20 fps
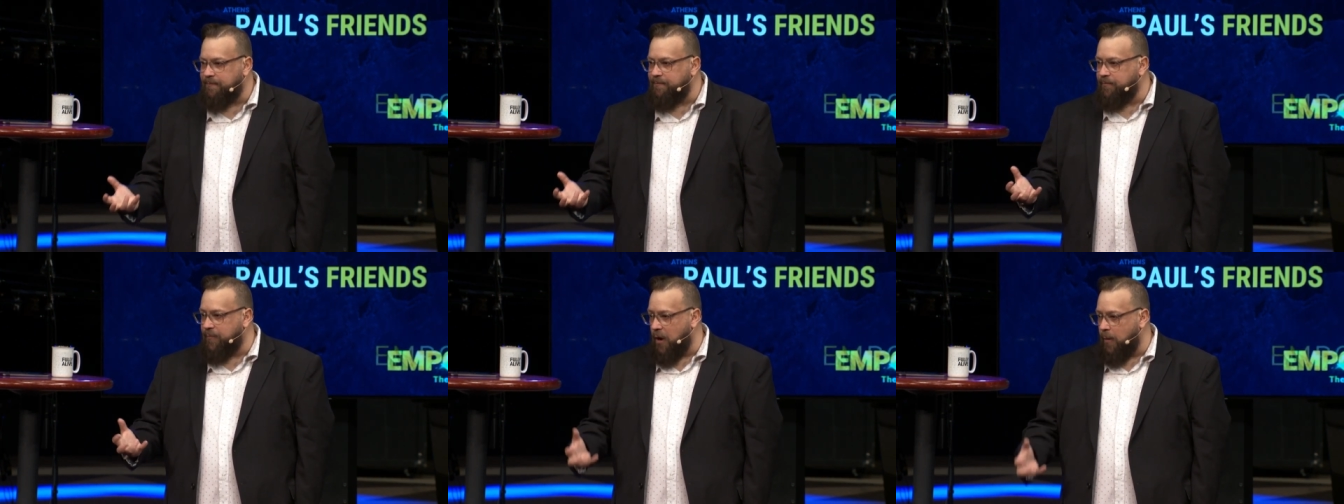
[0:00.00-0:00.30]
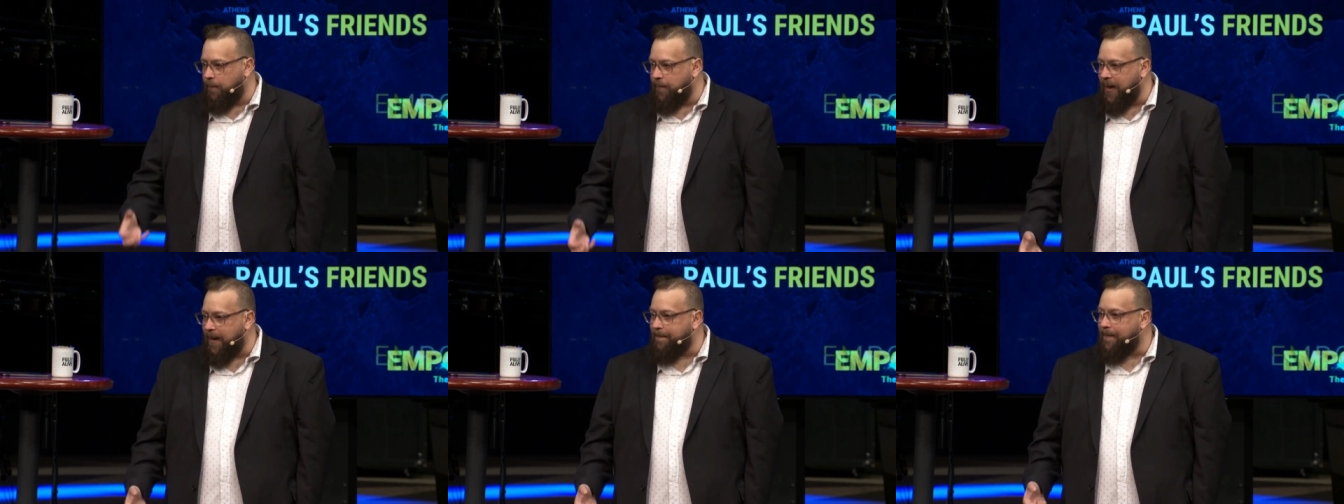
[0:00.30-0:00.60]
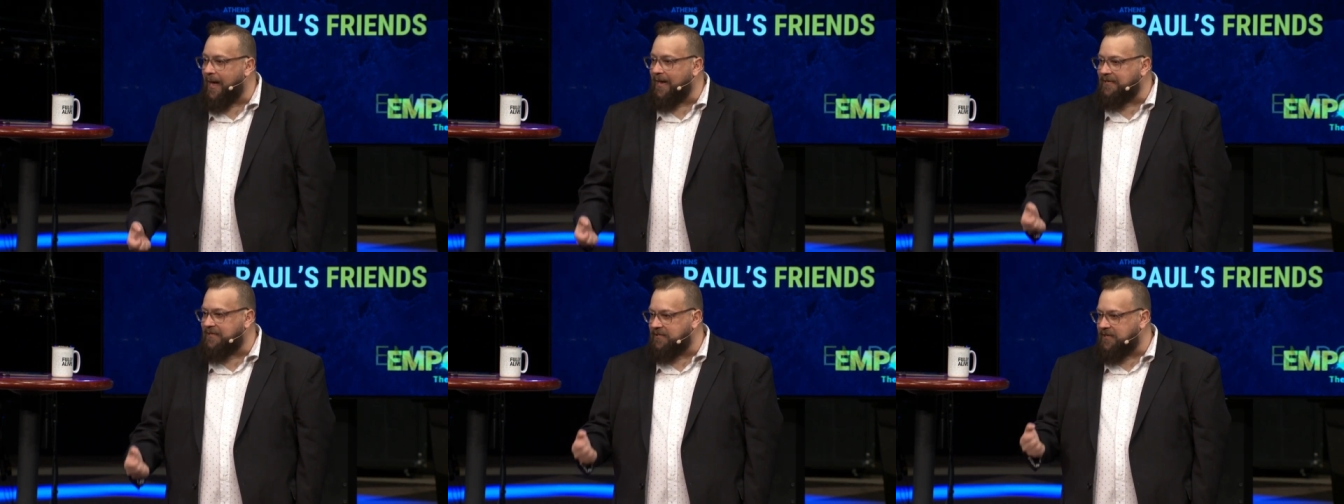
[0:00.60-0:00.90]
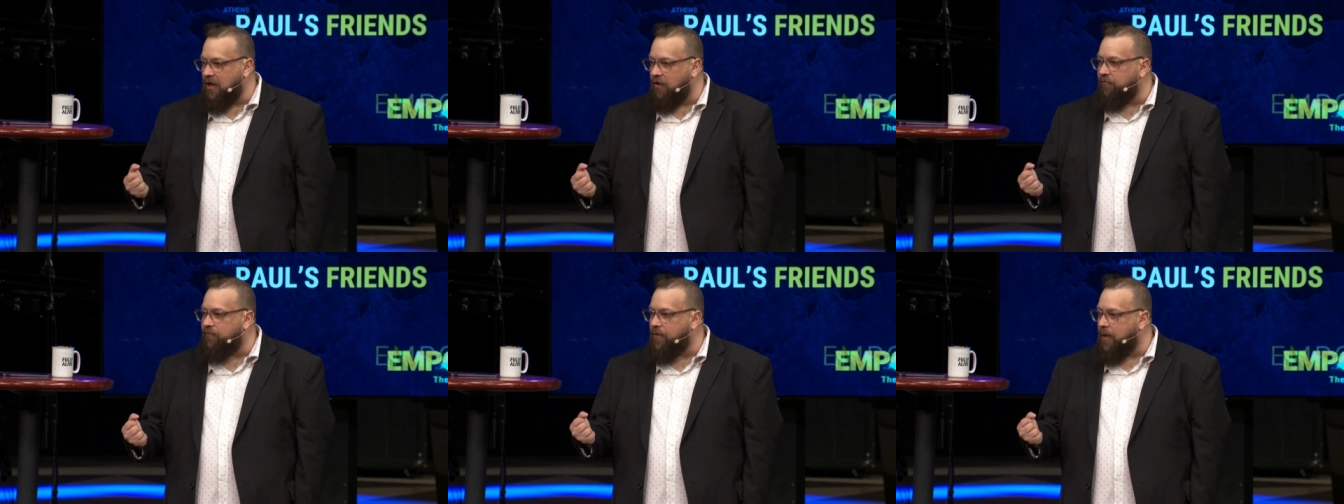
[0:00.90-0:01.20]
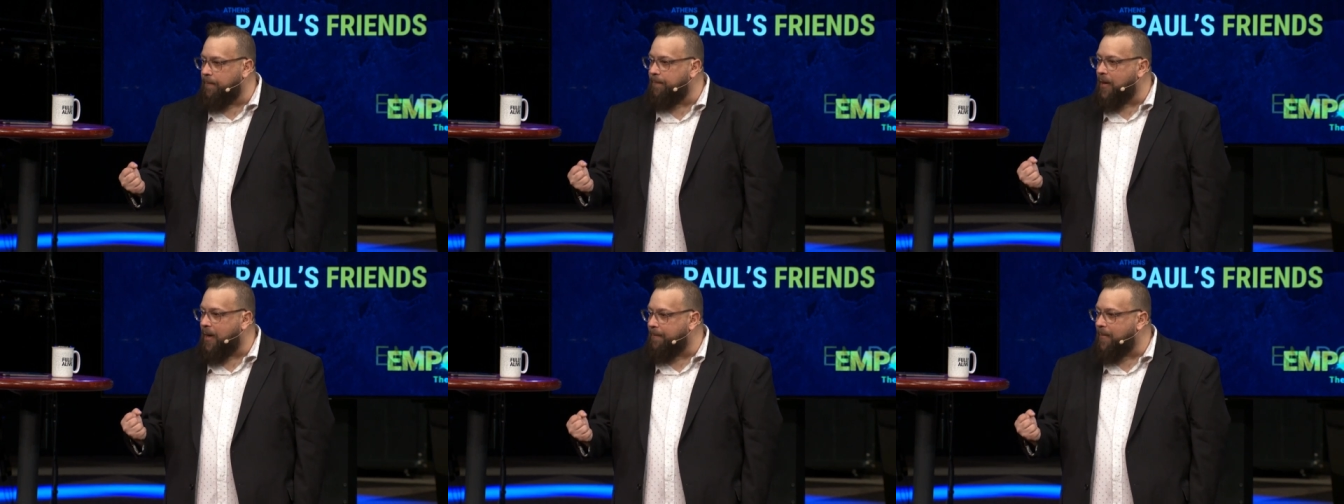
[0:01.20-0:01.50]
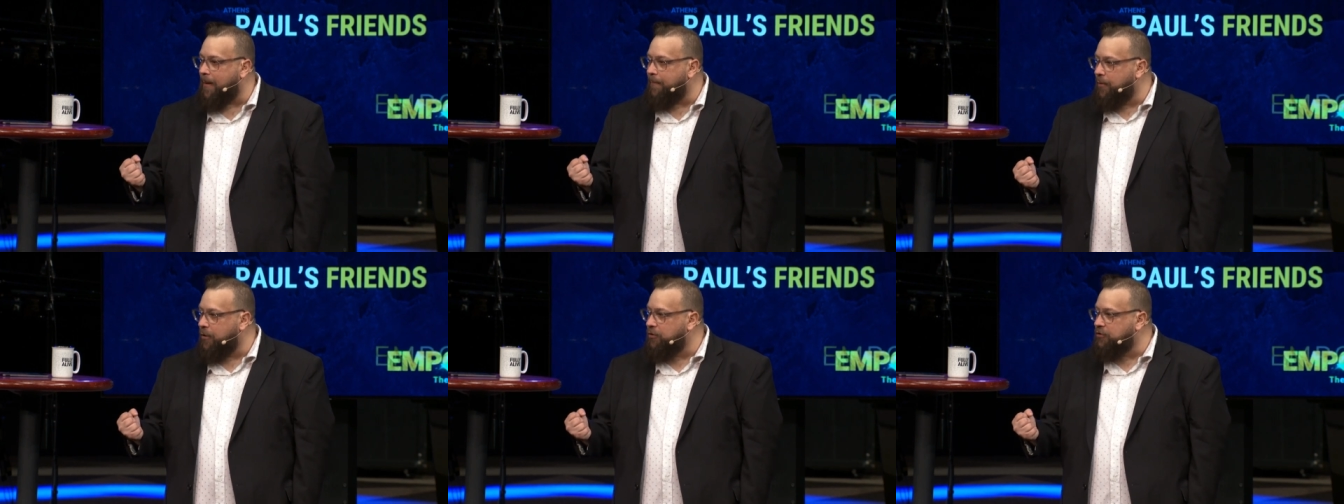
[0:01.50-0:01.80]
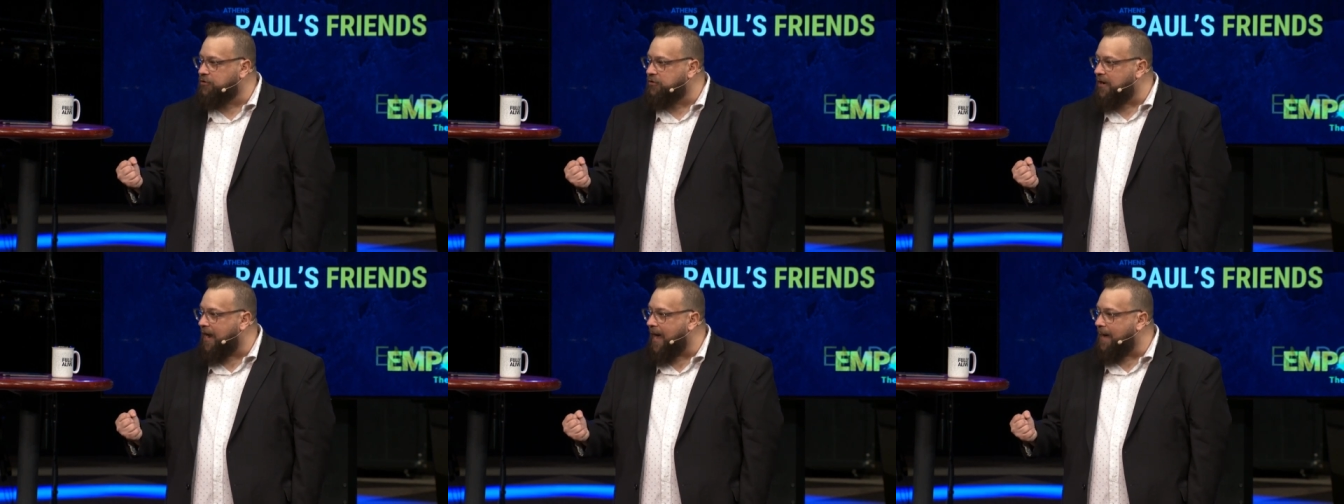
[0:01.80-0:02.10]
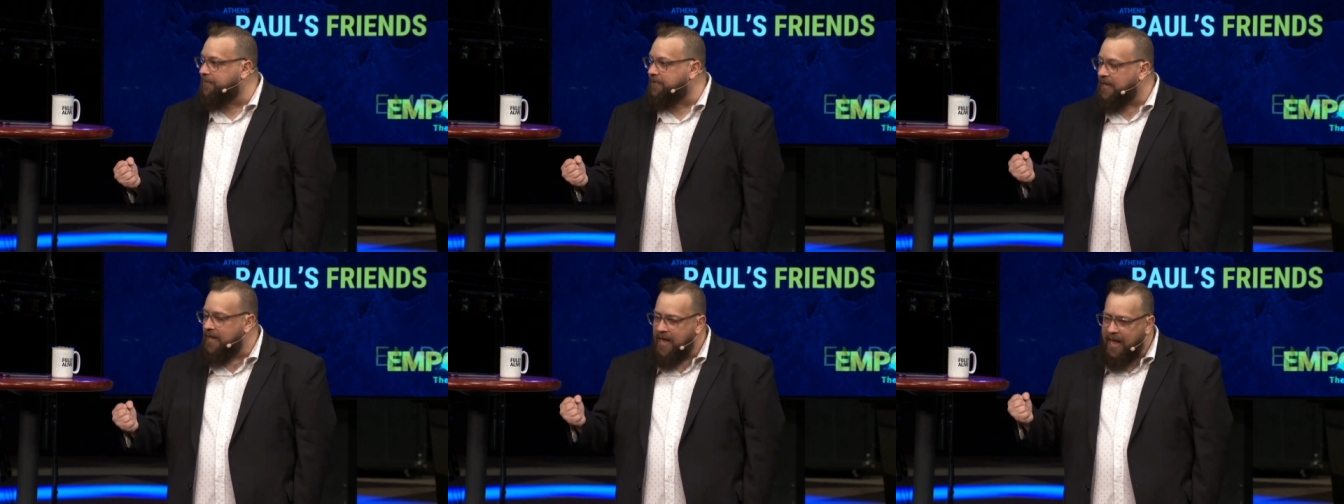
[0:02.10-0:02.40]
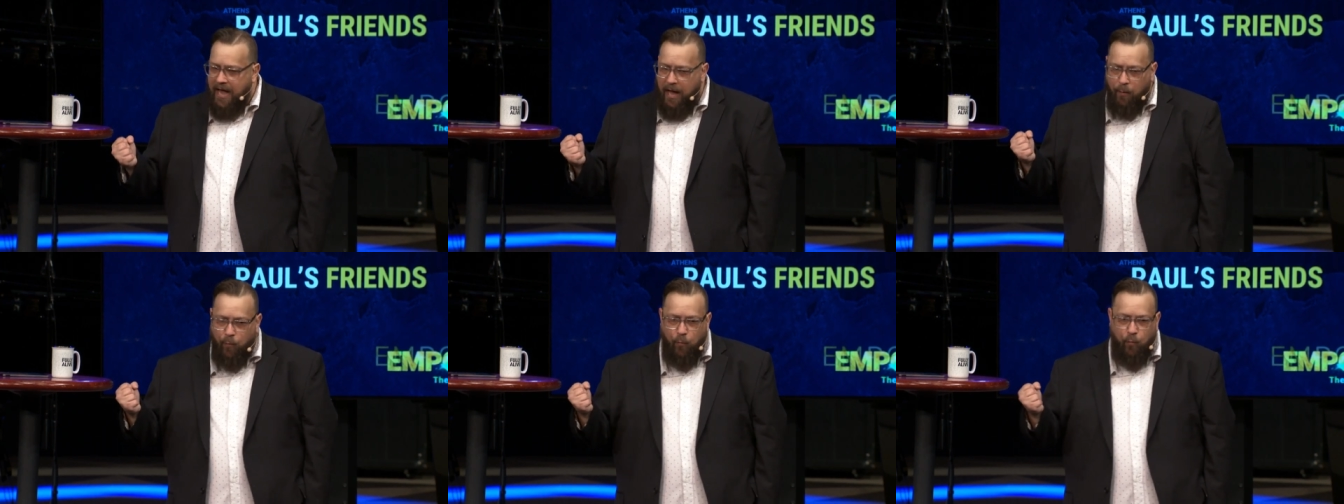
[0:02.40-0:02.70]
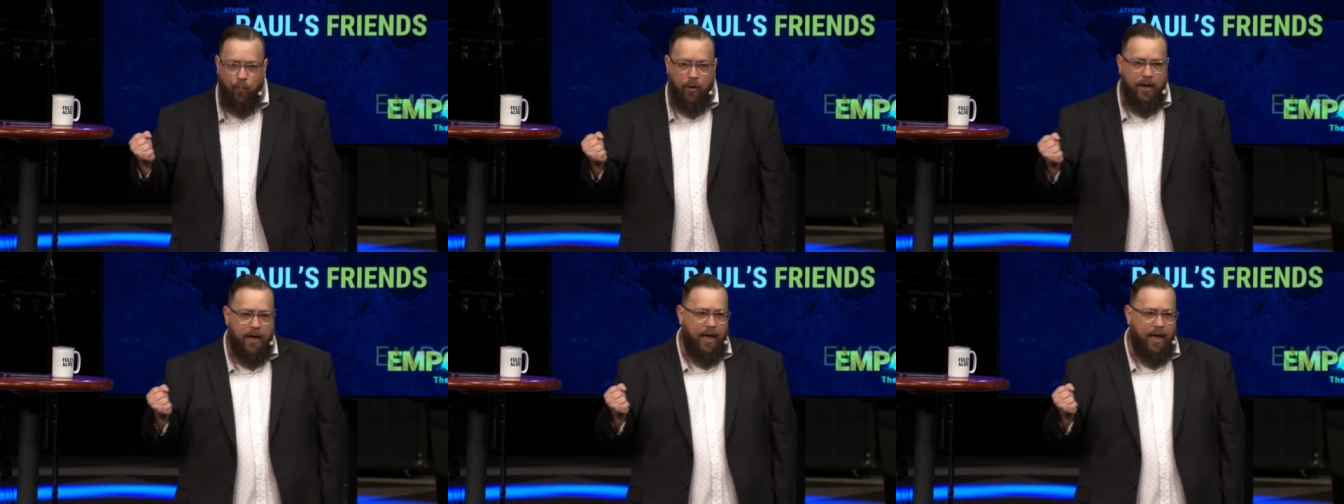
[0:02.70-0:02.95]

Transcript: you know, pick myself up by my bootstraps and,